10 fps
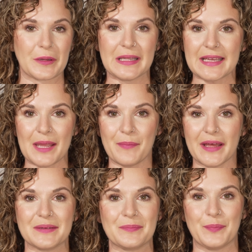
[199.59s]
click a
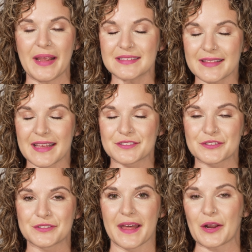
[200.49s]
button based on the
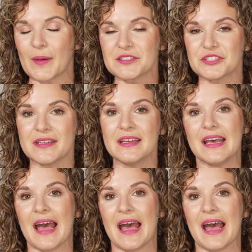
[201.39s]
answer to that question,